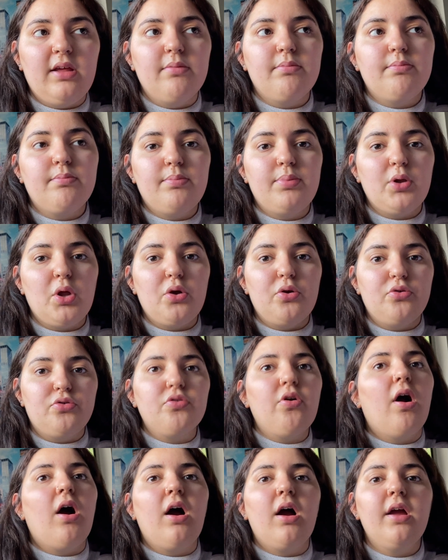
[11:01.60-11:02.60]
blow
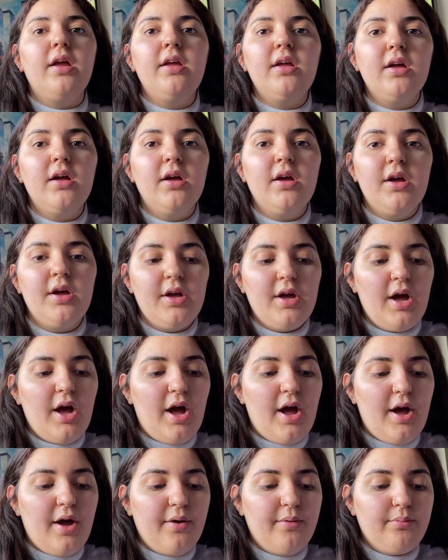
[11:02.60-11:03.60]
dry,
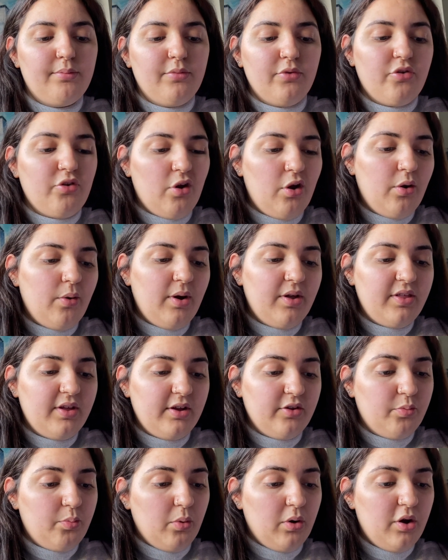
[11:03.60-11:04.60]
so I think
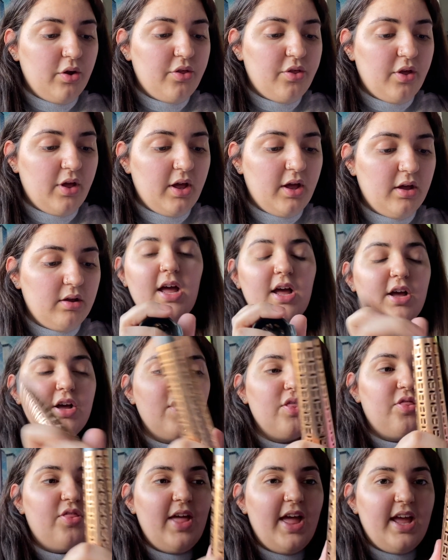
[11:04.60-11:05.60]
it's worth it.
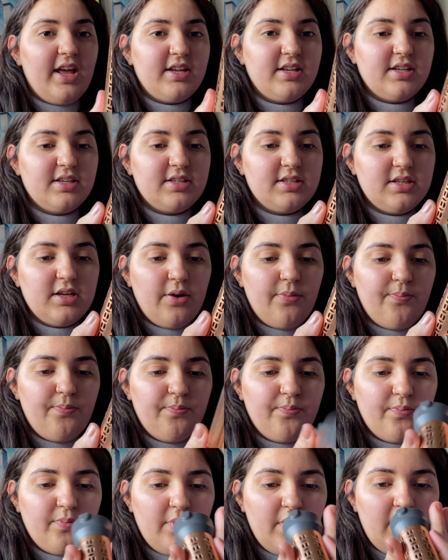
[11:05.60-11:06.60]
This,
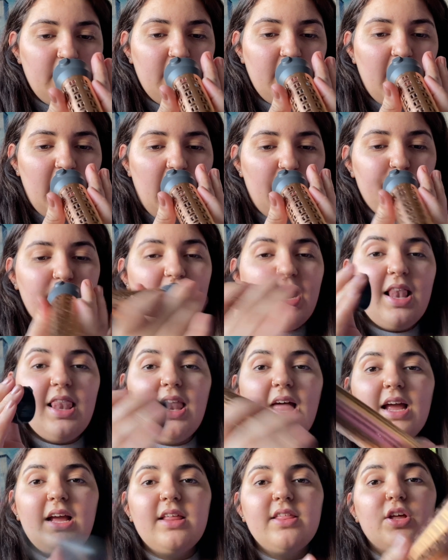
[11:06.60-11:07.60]
I mean, I
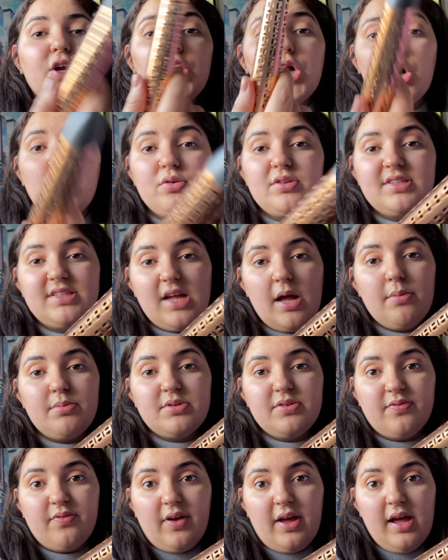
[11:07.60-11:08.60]
like the concept
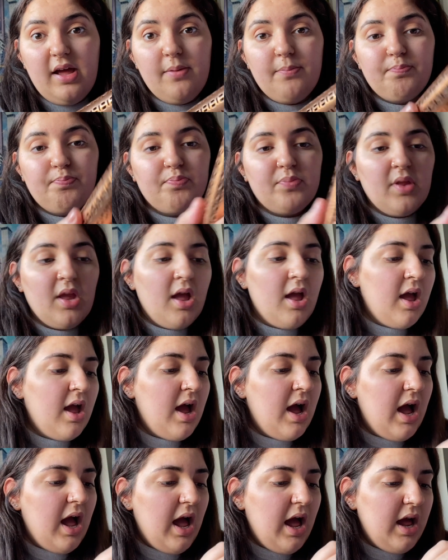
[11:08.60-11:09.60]
of it,
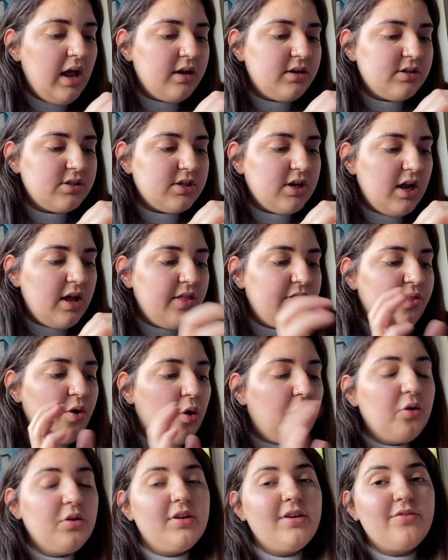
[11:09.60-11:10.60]
and the
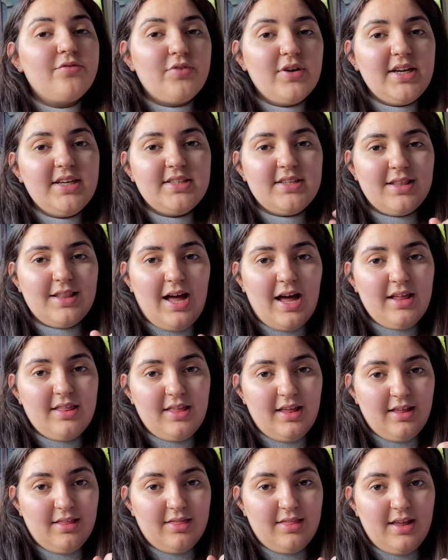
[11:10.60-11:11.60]
only reason that I
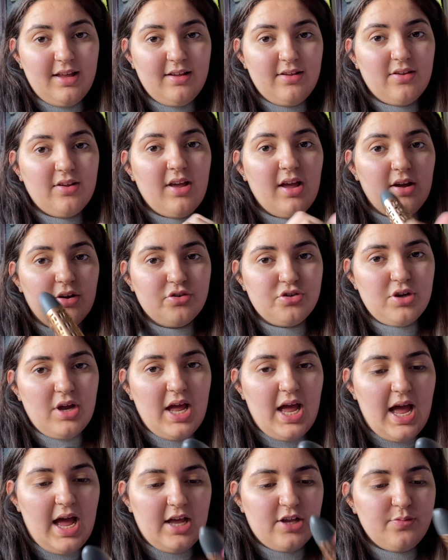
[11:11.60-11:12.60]
think this curls your
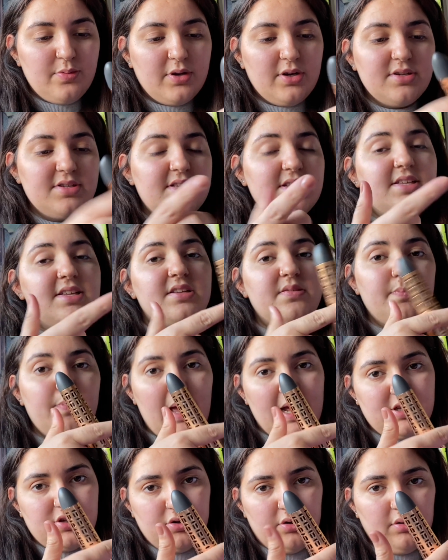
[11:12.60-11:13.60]
hair is because this is
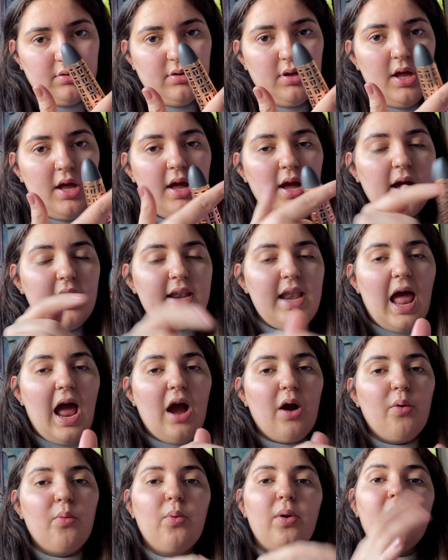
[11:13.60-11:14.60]
metal. Now,
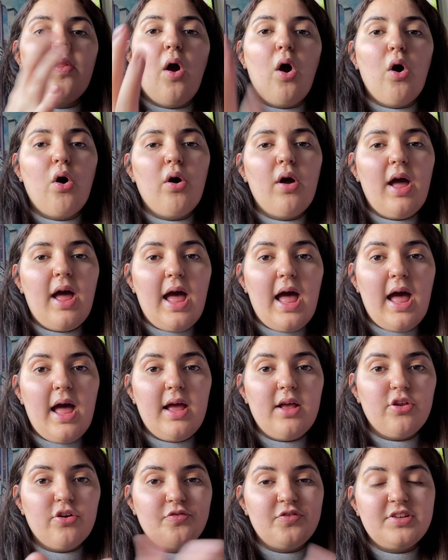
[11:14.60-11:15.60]
when the hot air is
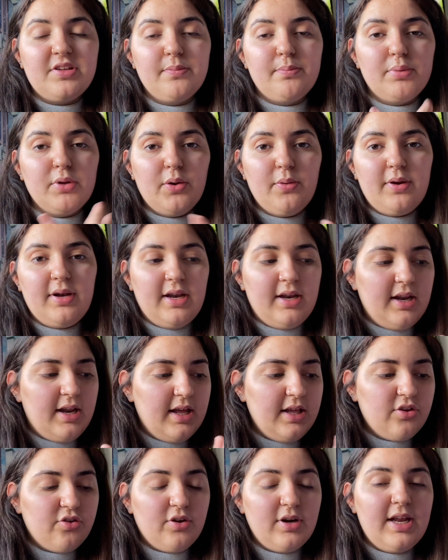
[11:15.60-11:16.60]
obviously blowing in it,
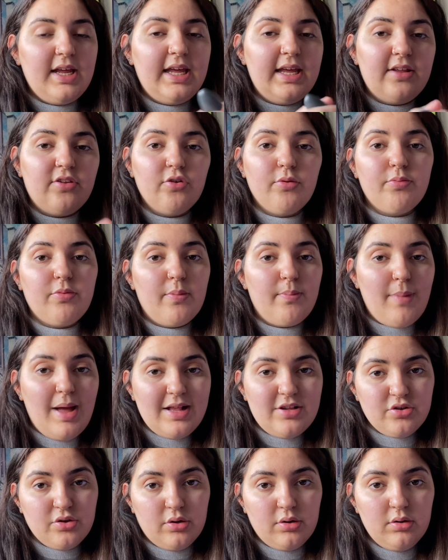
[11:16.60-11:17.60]
it's going to heat up the
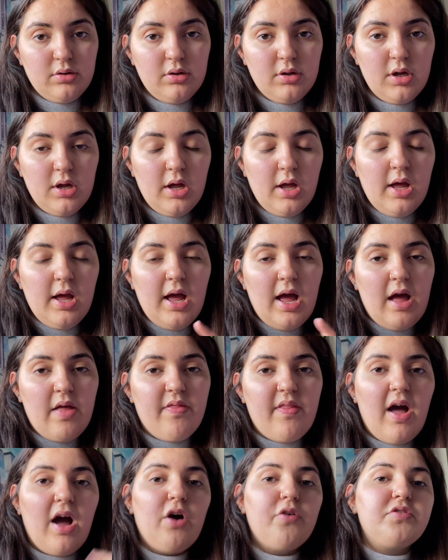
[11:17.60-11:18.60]
metal, and
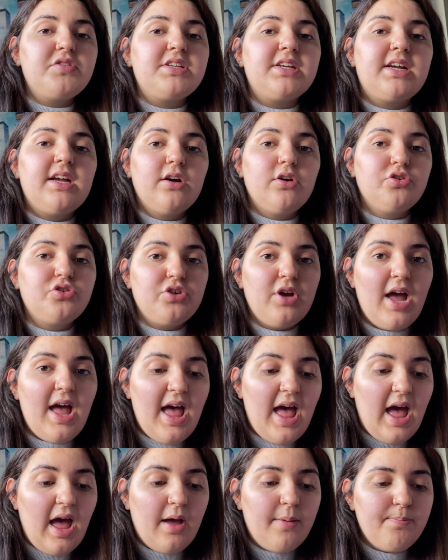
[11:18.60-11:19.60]
that obviously curls your
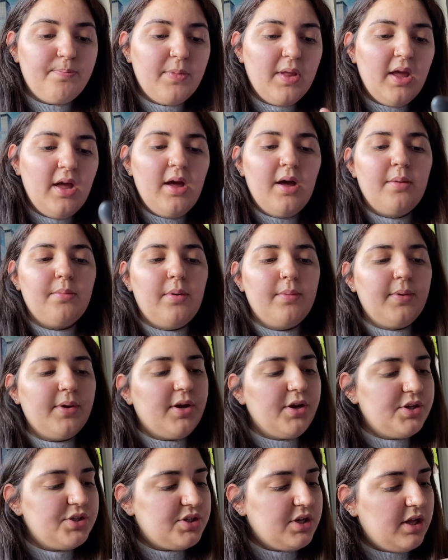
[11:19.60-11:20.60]
hair. But
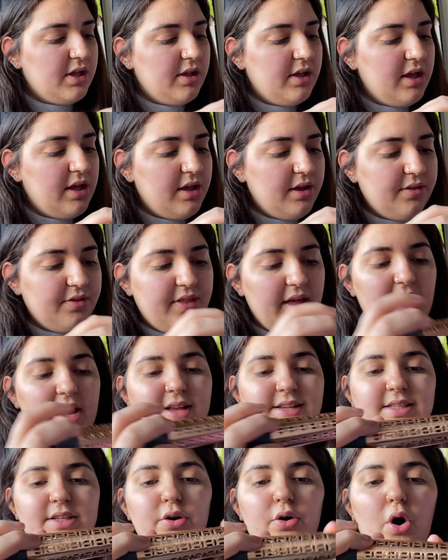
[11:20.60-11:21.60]
because there is
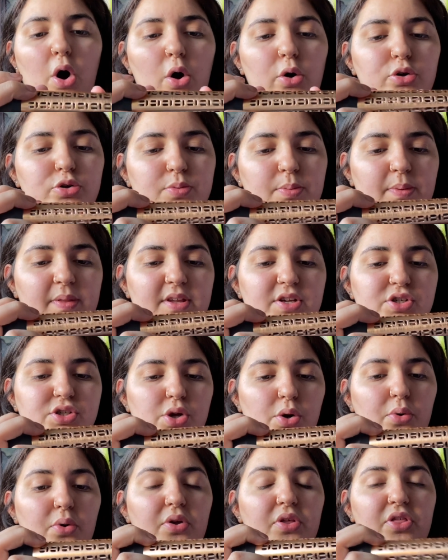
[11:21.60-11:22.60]
little holes with this
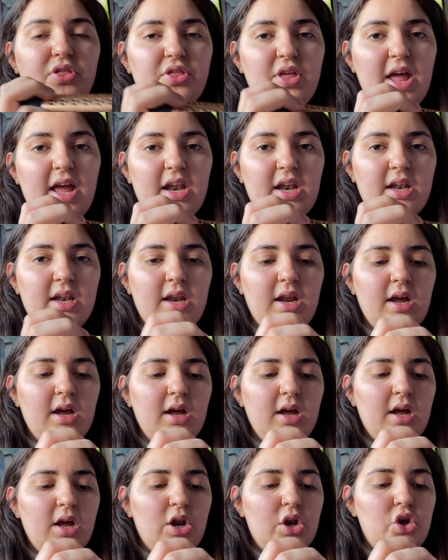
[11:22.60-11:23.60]
so thin,
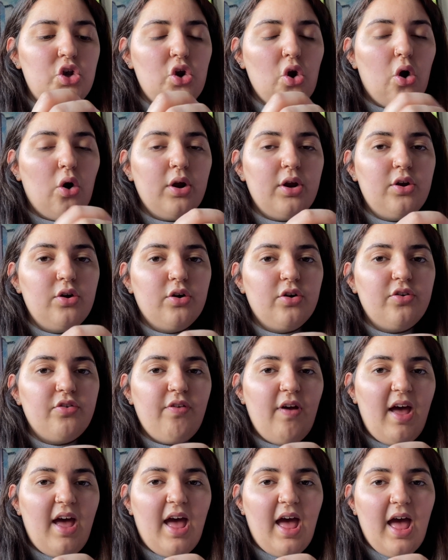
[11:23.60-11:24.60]
not enough
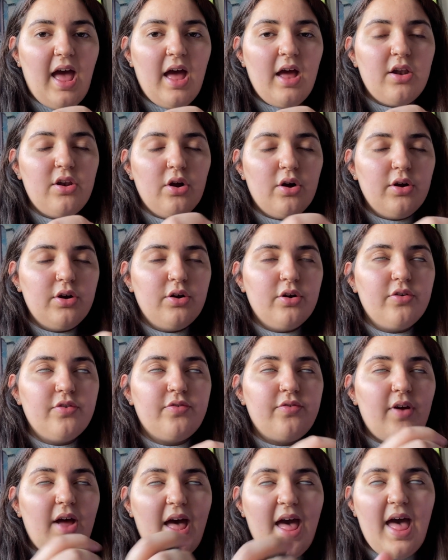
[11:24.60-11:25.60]

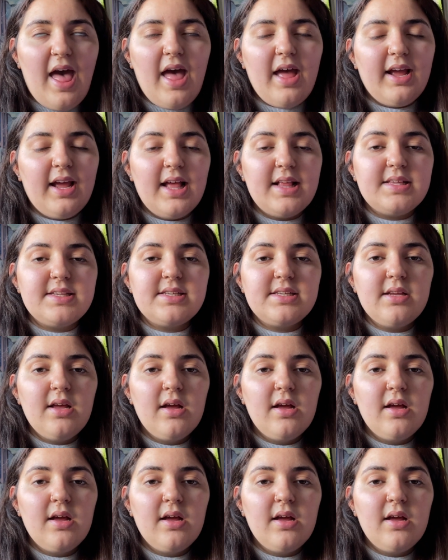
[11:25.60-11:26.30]
air gets